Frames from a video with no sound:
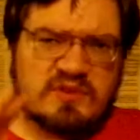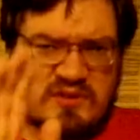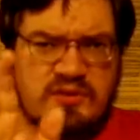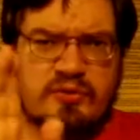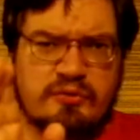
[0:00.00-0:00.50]

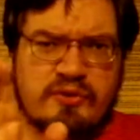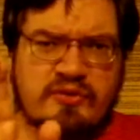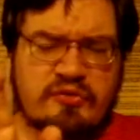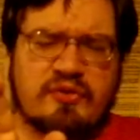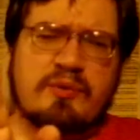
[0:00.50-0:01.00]
You'll
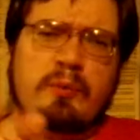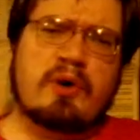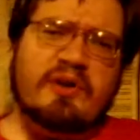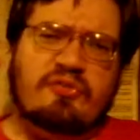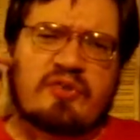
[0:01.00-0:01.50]
understand why
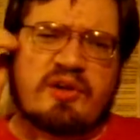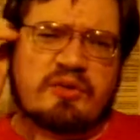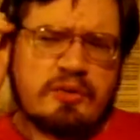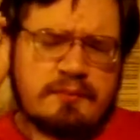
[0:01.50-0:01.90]
in a second.